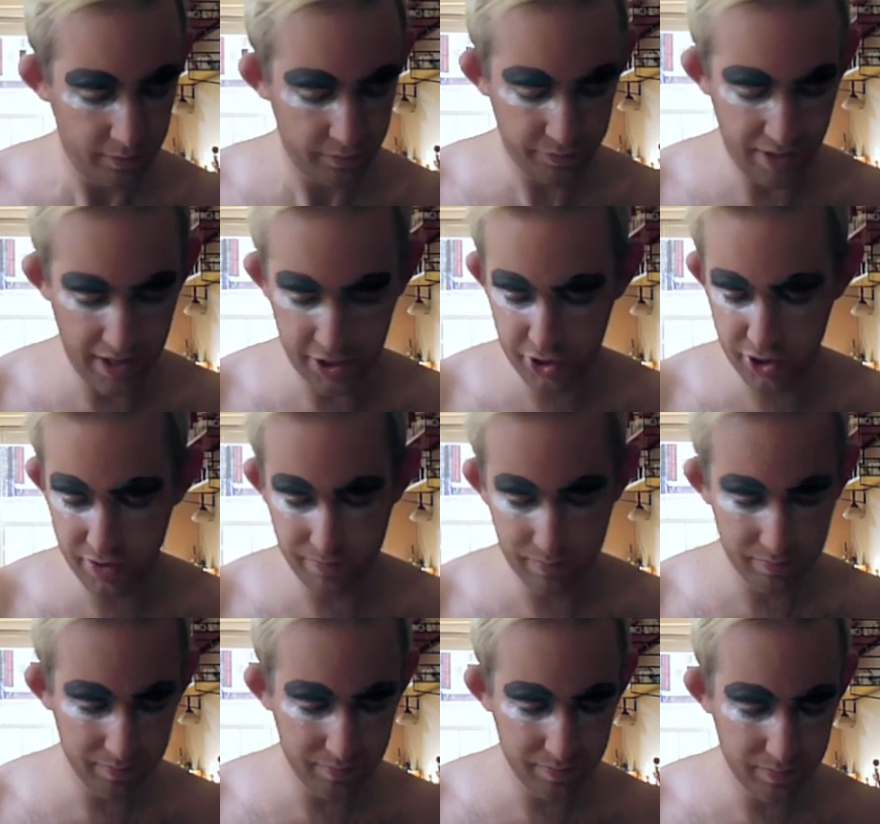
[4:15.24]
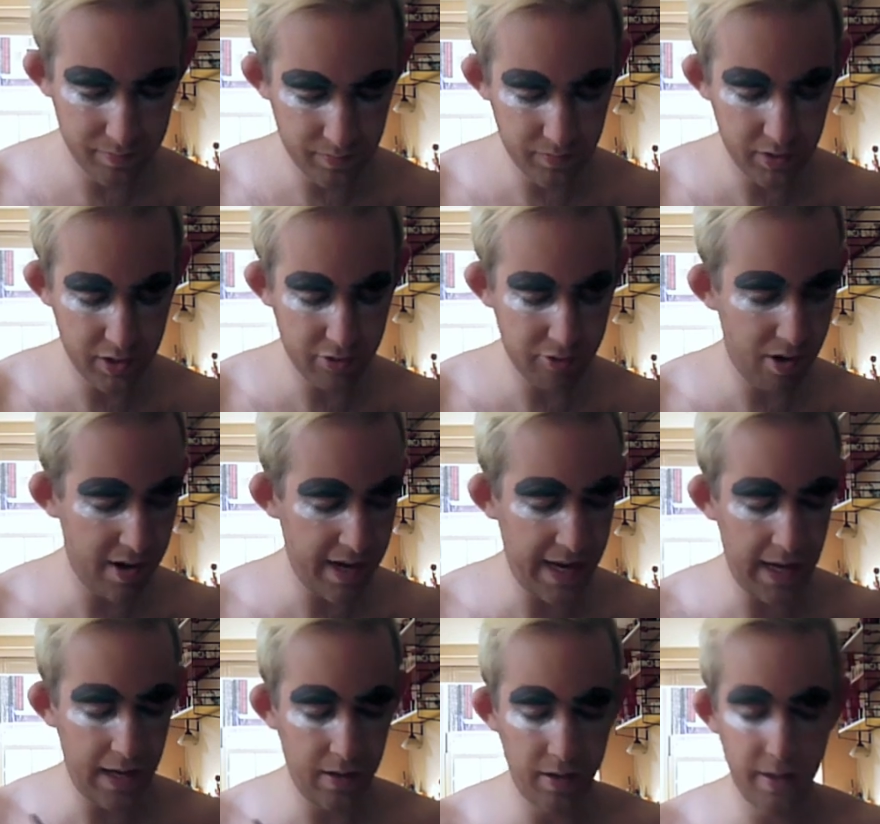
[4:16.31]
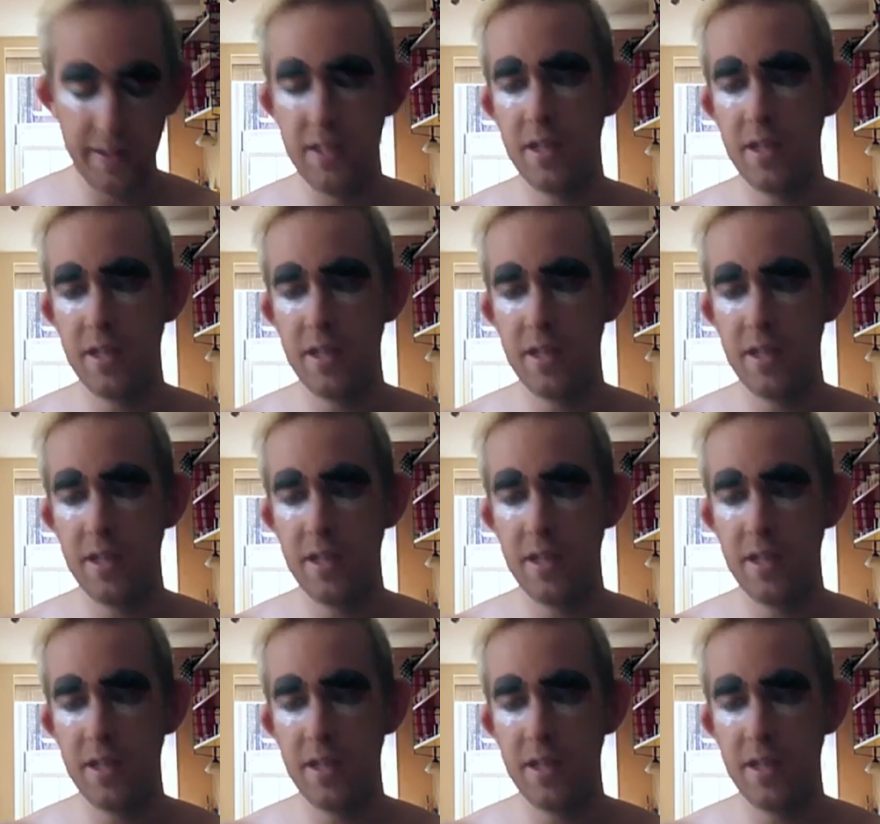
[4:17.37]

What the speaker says: fresh, crying look.